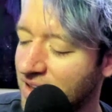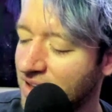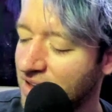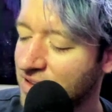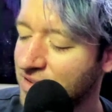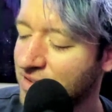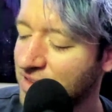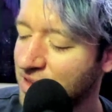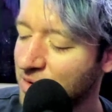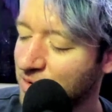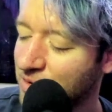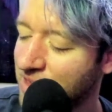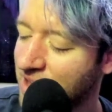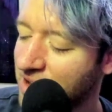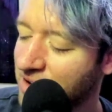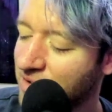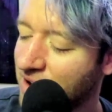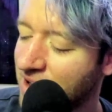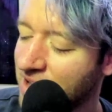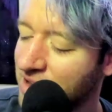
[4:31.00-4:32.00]
See you on
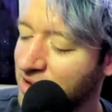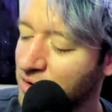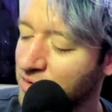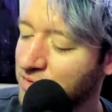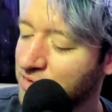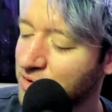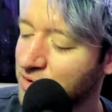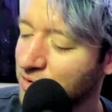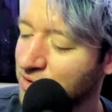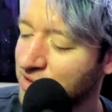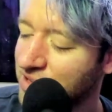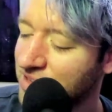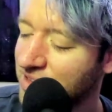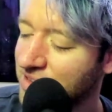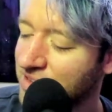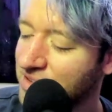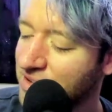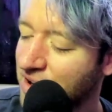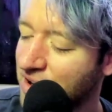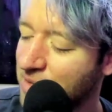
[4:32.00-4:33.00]
that great golf course in the
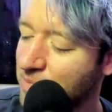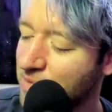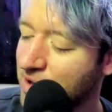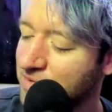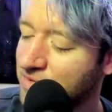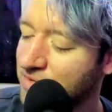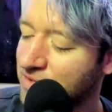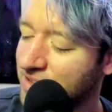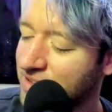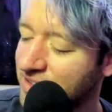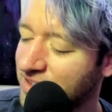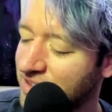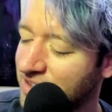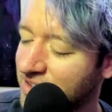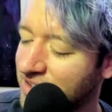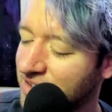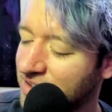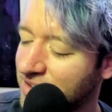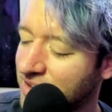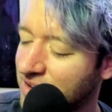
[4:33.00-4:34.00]
sky, my friend.
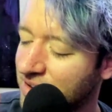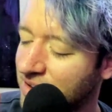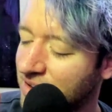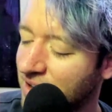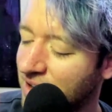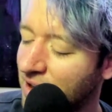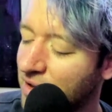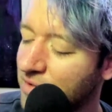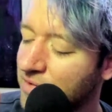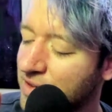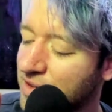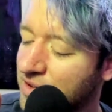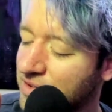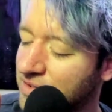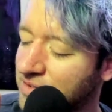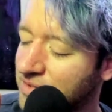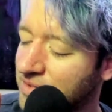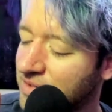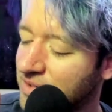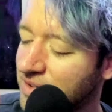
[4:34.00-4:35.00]
I love you.
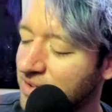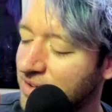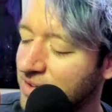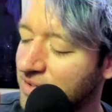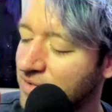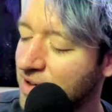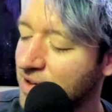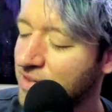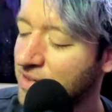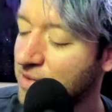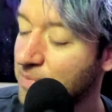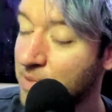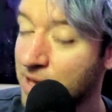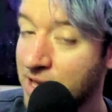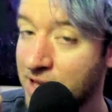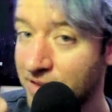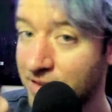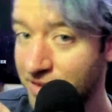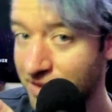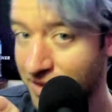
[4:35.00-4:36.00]
Rest in
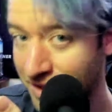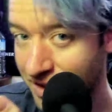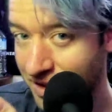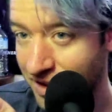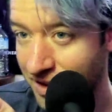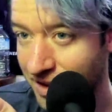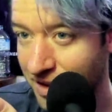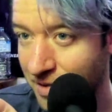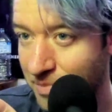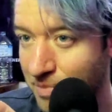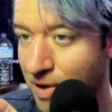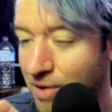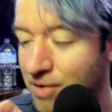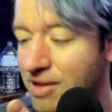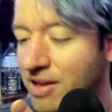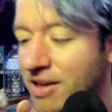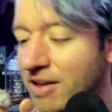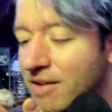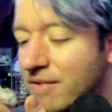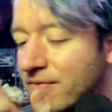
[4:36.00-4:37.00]
peace,
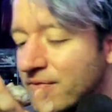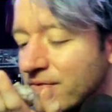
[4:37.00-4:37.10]
Bogey.